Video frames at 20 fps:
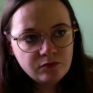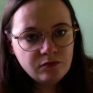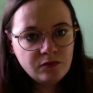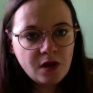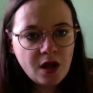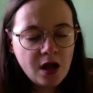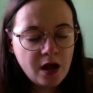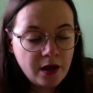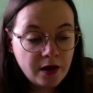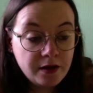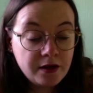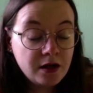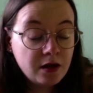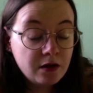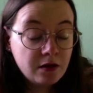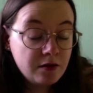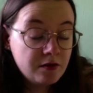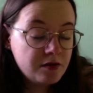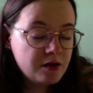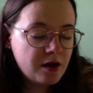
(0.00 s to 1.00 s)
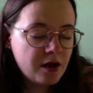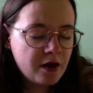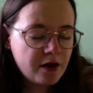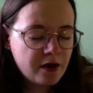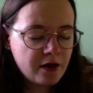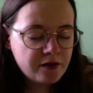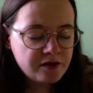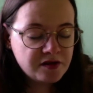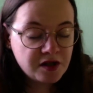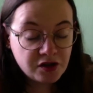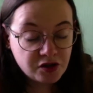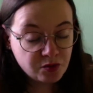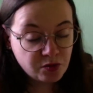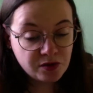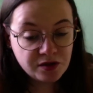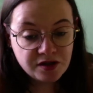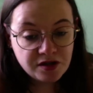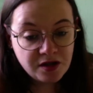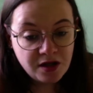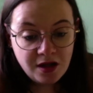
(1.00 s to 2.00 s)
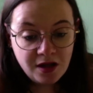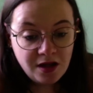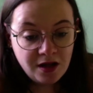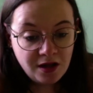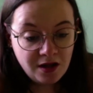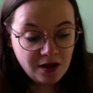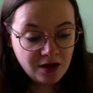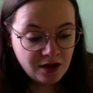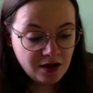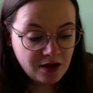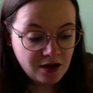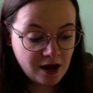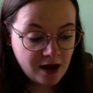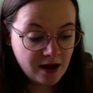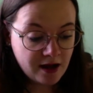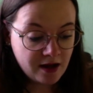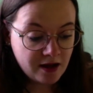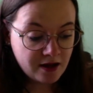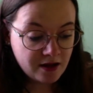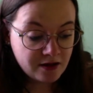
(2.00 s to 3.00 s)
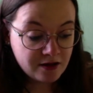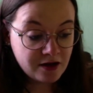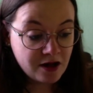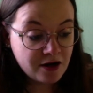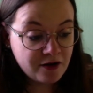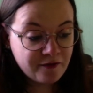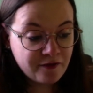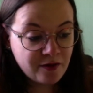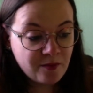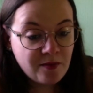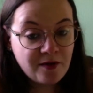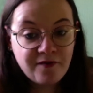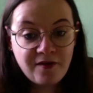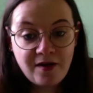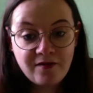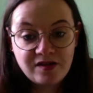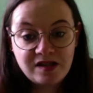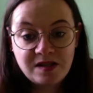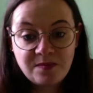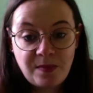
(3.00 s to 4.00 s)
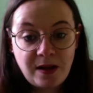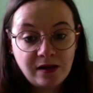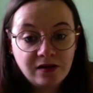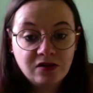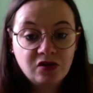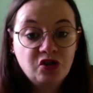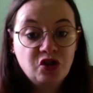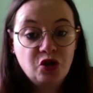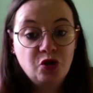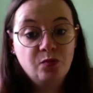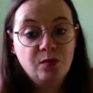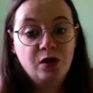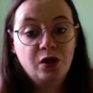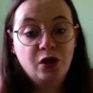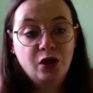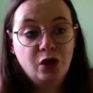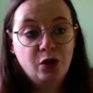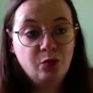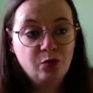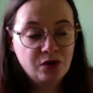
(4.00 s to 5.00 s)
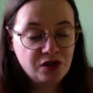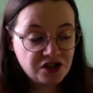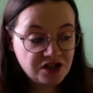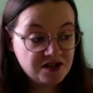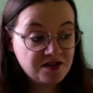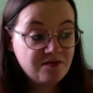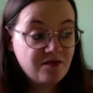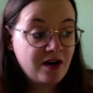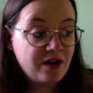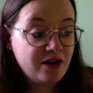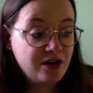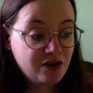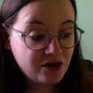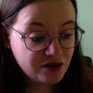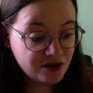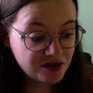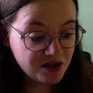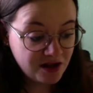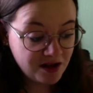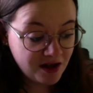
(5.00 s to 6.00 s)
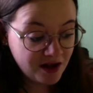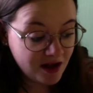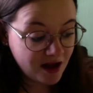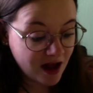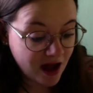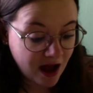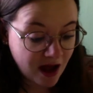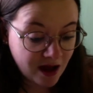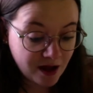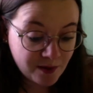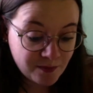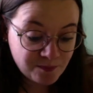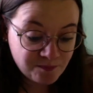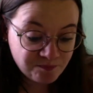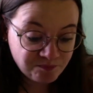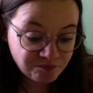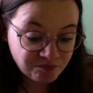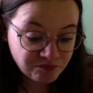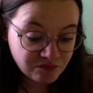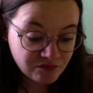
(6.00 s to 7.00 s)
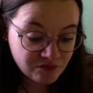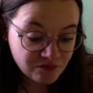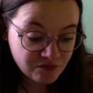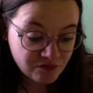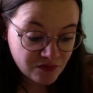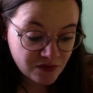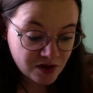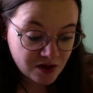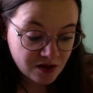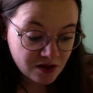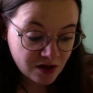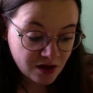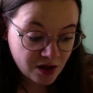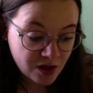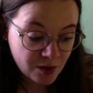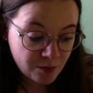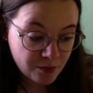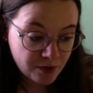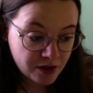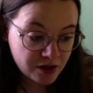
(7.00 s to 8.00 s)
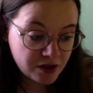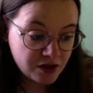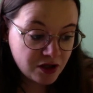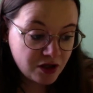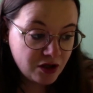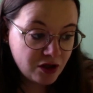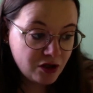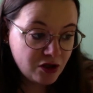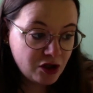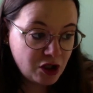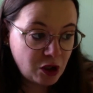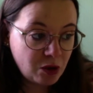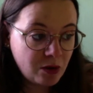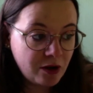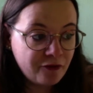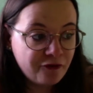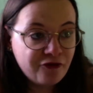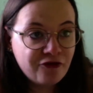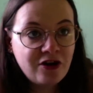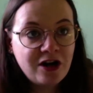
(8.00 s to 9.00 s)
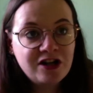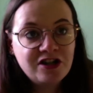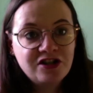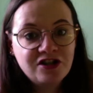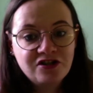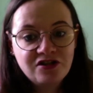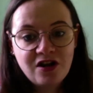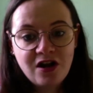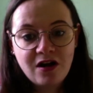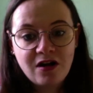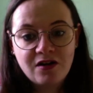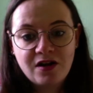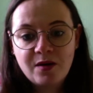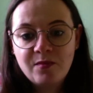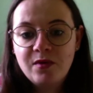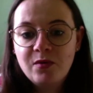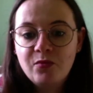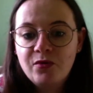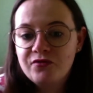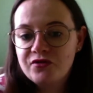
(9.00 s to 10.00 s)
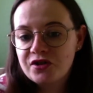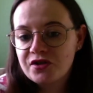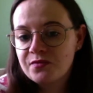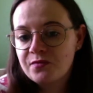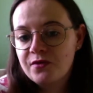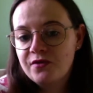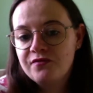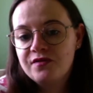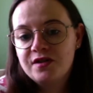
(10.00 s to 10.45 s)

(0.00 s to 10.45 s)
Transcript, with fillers: And touch wood, uh, none of them have ever spelt doom and gloom, which is very good. Um, but, you know, a fresh start. I mean, we've just moved